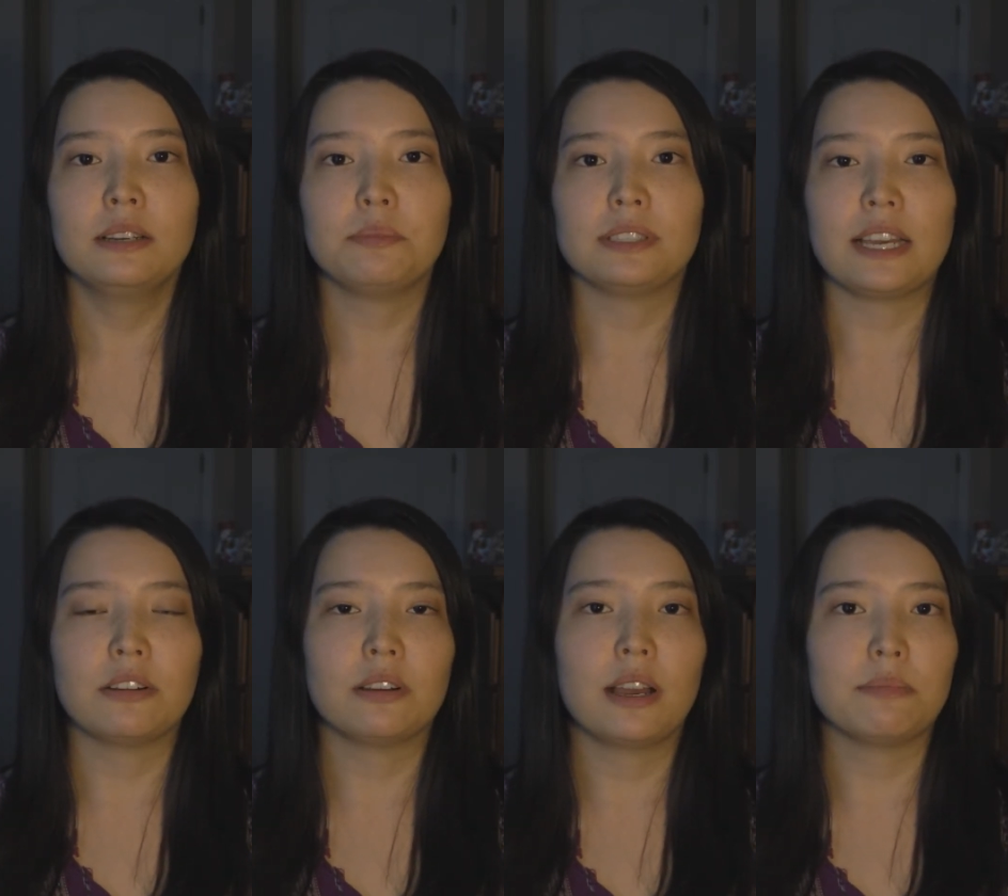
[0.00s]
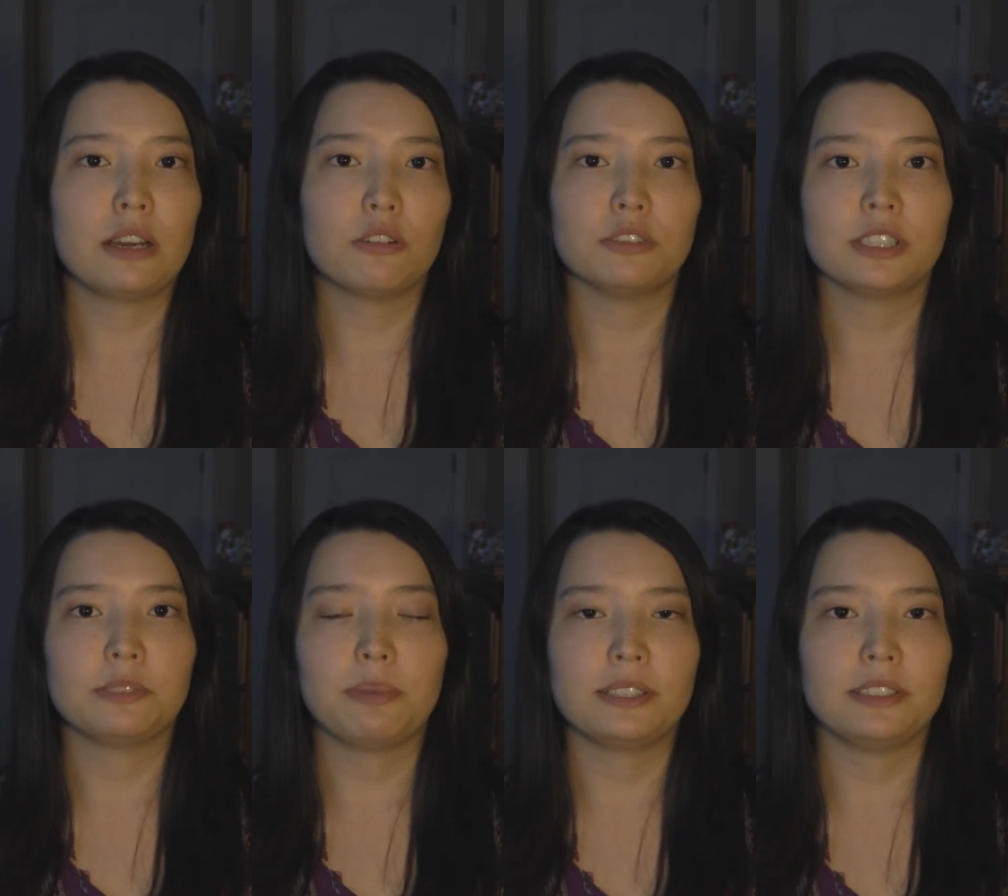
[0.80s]
because I'm not always
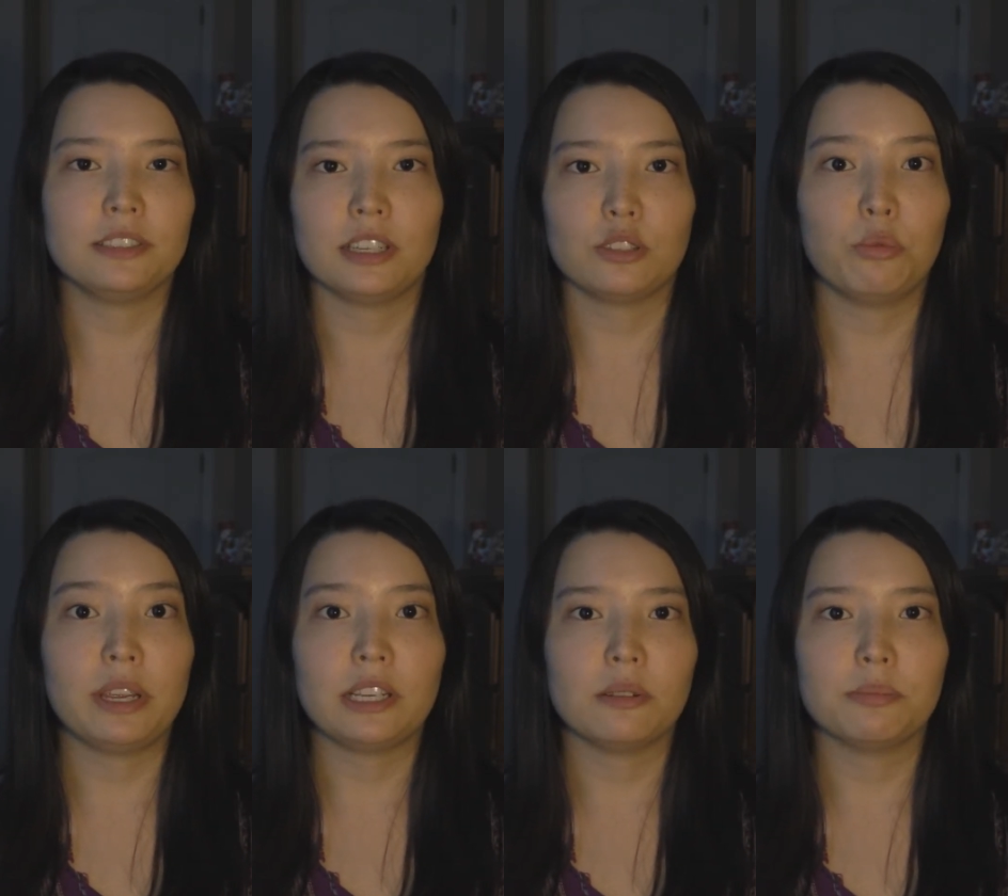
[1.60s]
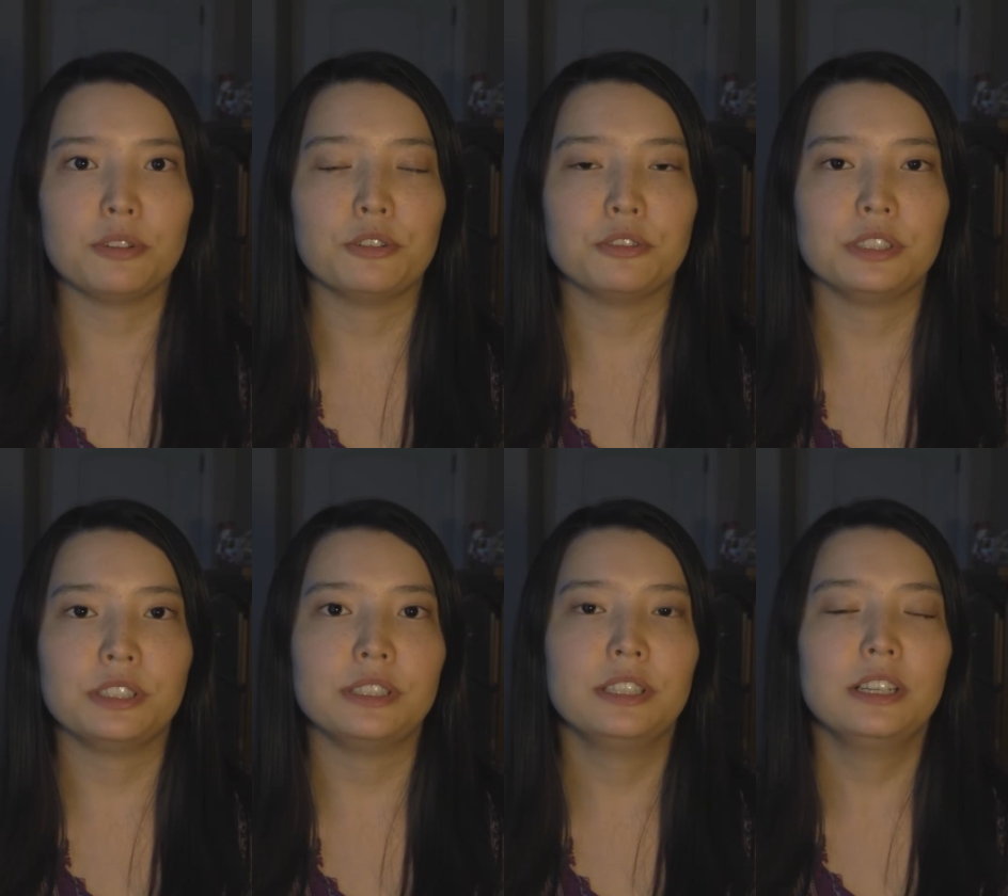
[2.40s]
expected to like wake up
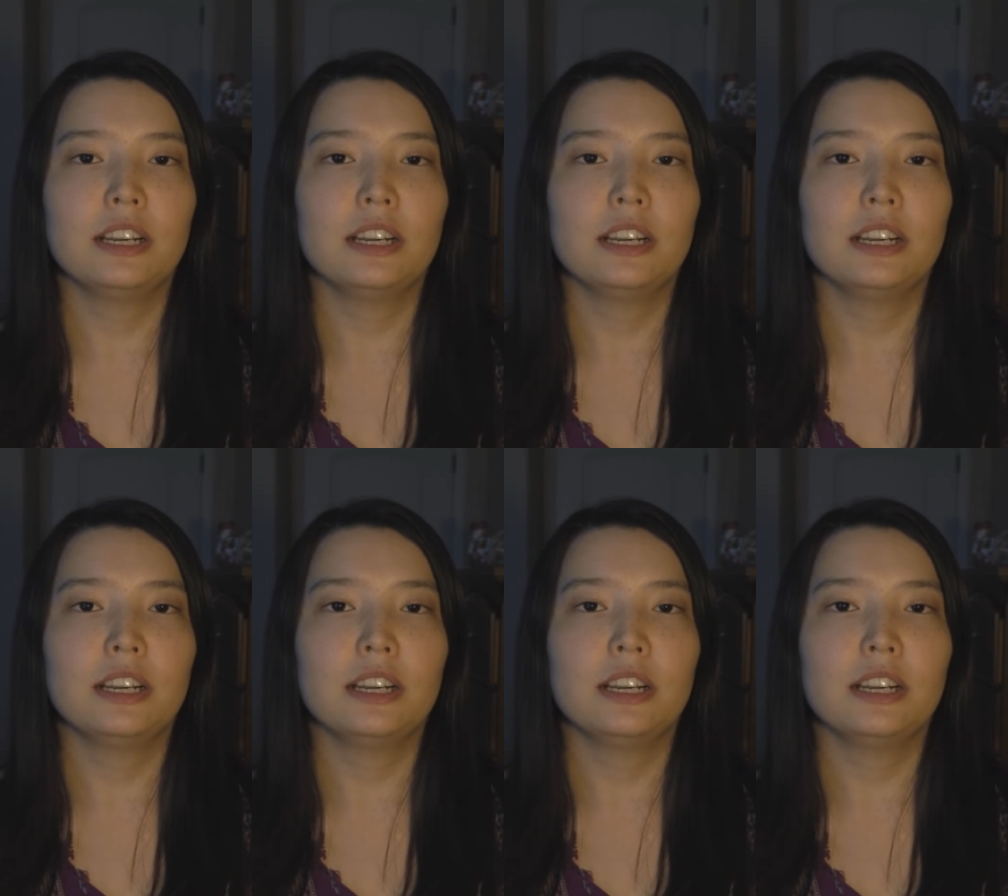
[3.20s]
early,